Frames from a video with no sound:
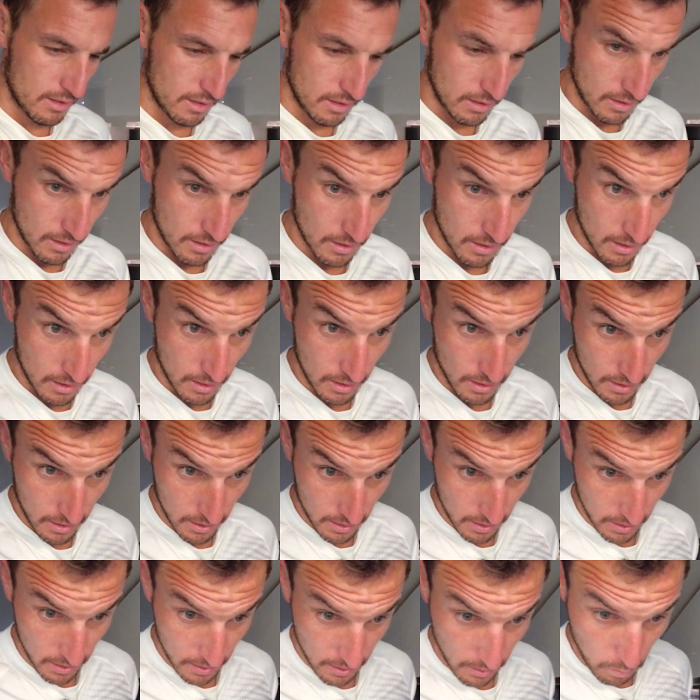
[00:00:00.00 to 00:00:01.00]
And then
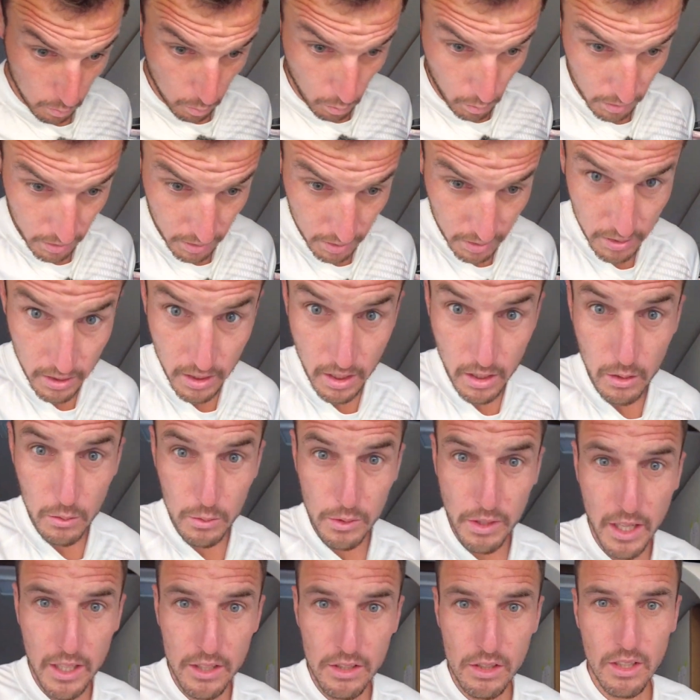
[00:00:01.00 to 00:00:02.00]
water.
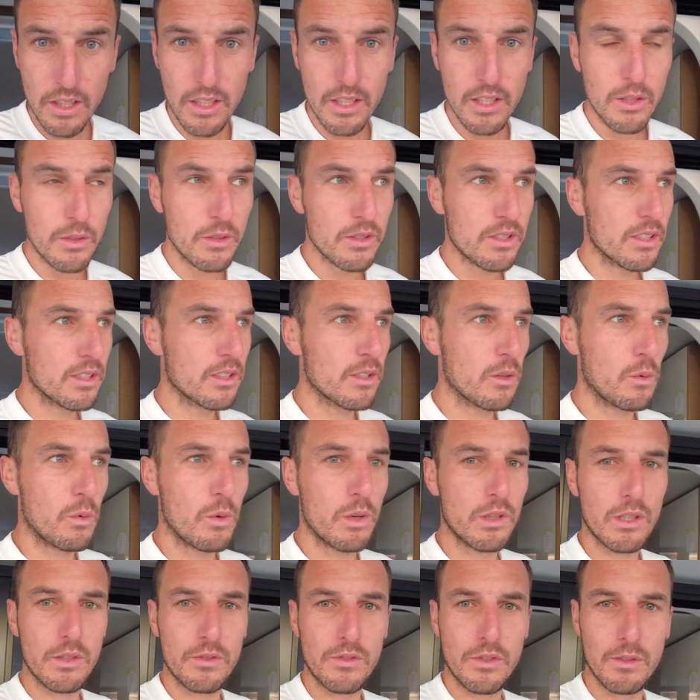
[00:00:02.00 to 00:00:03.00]
We're actually using the
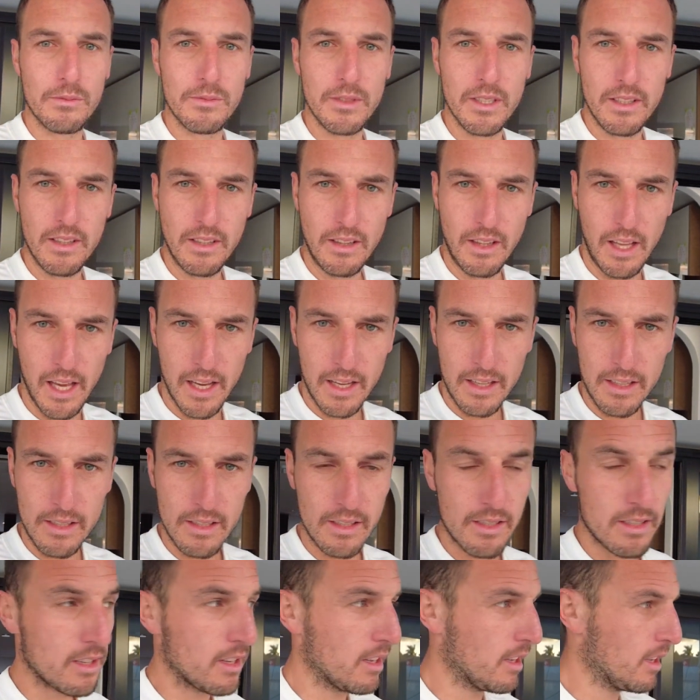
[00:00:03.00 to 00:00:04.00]
water from the
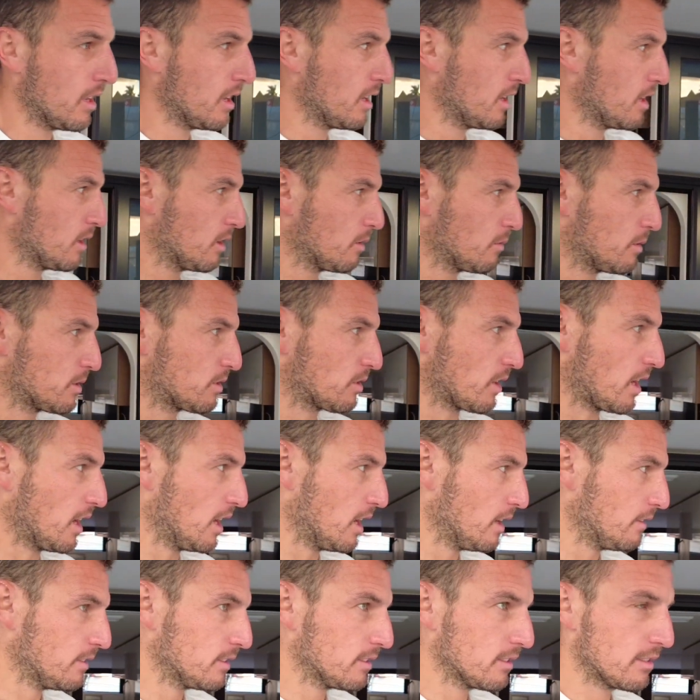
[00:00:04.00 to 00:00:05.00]
tanks, which I
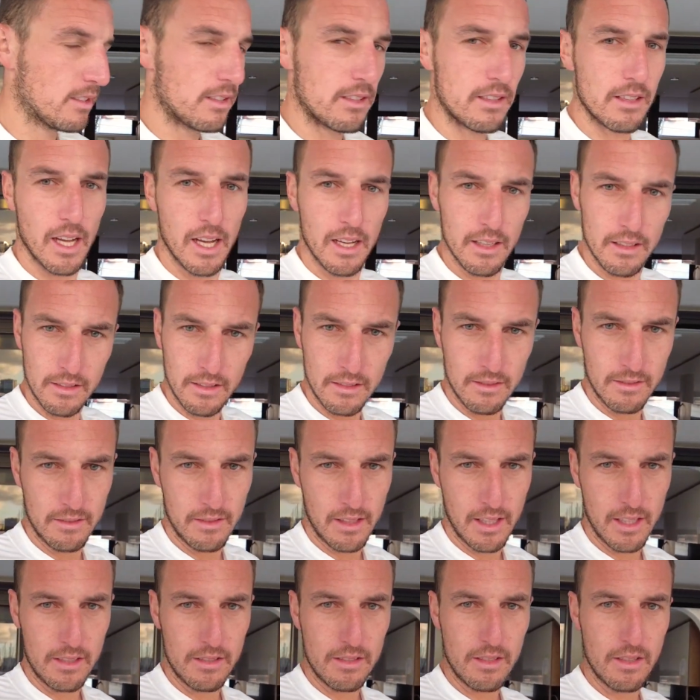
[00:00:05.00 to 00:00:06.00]
haven't done
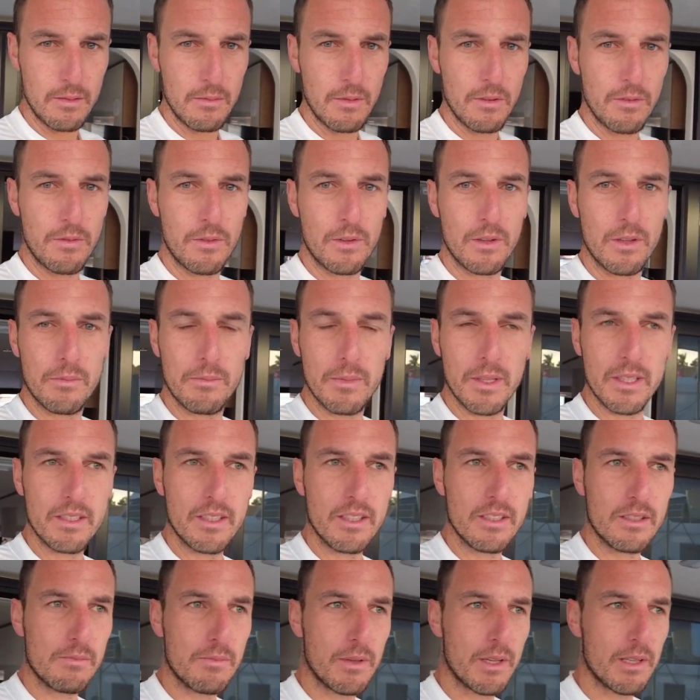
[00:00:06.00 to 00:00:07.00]
actually before, but
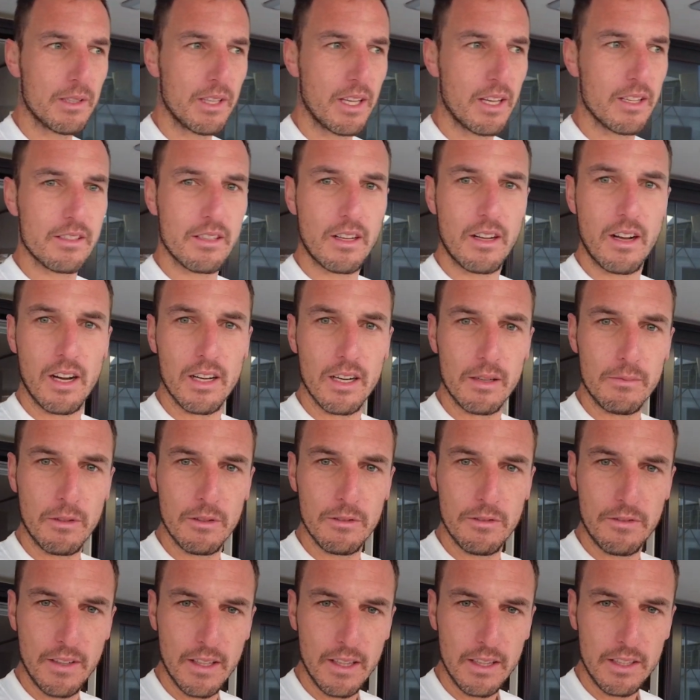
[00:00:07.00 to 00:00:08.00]
this boat has a carbon
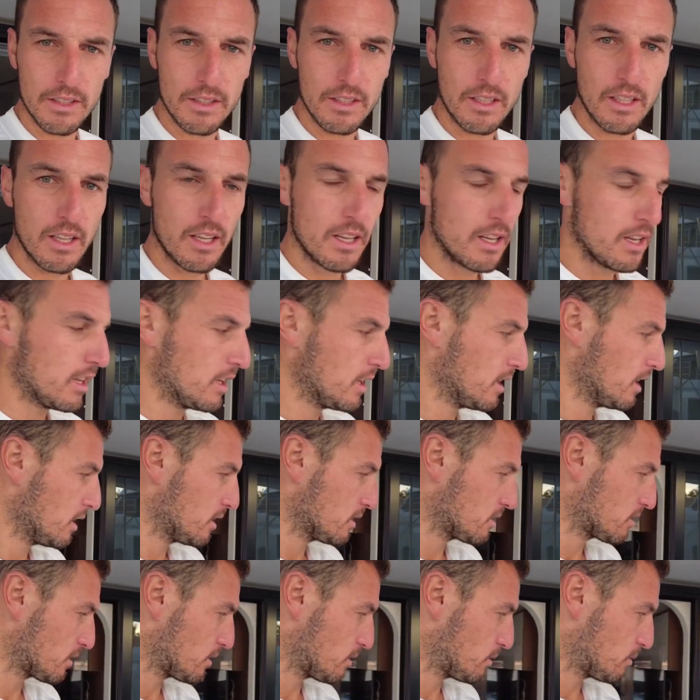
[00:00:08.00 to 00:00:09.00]
filter.
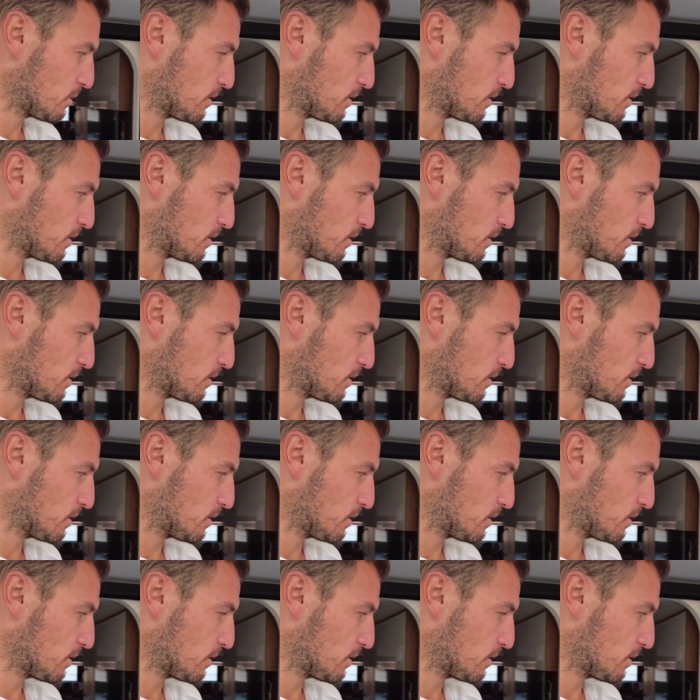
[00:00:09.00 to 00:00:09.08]
So